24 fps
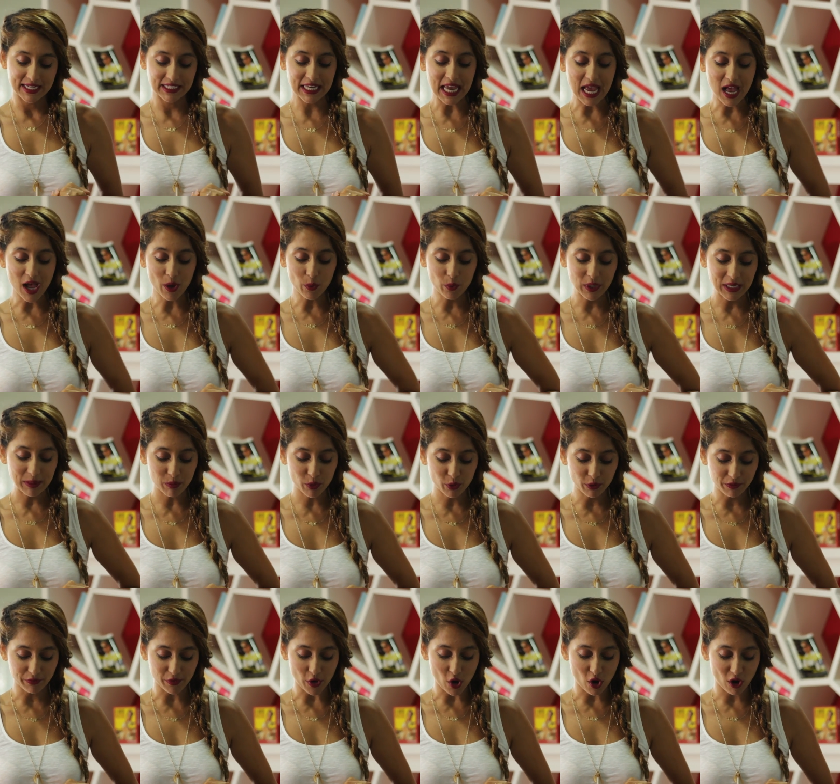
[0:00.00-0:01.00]
Now we
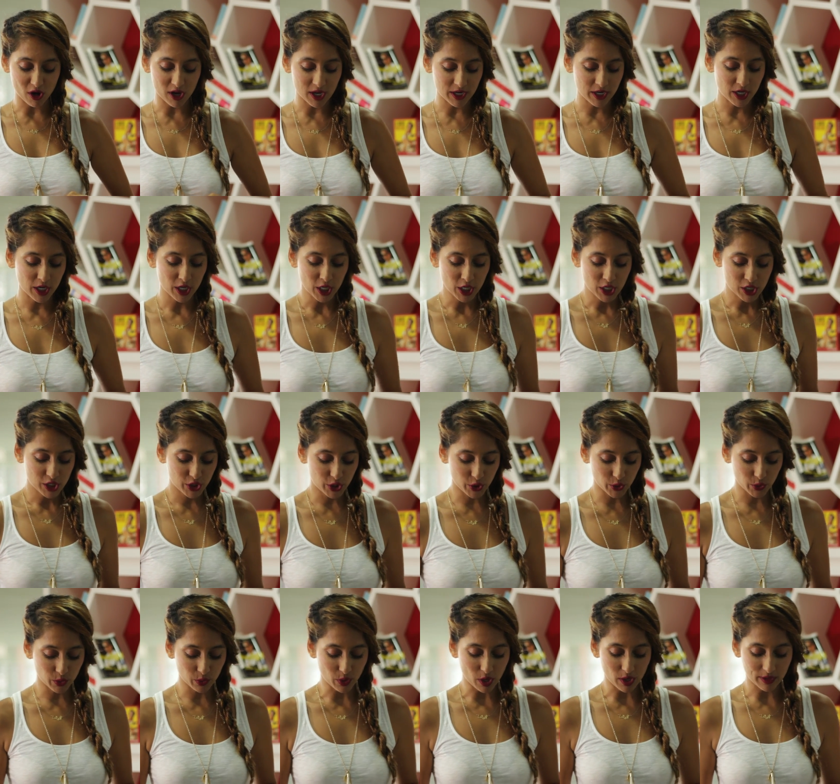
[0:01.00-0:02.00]
move on
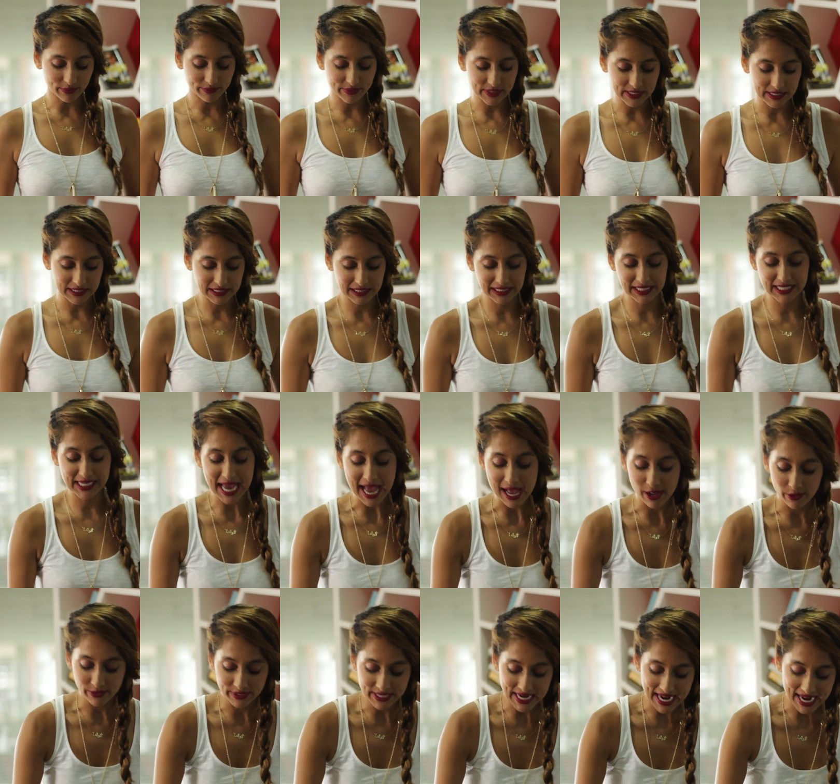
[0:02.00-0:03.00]
to obviously
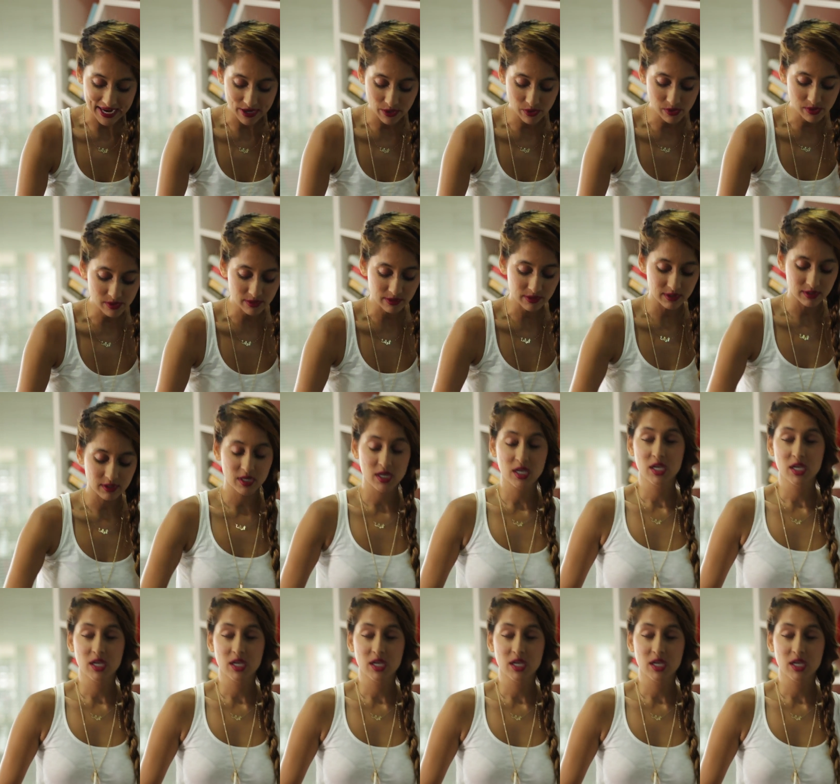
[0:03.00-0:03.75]
our nails.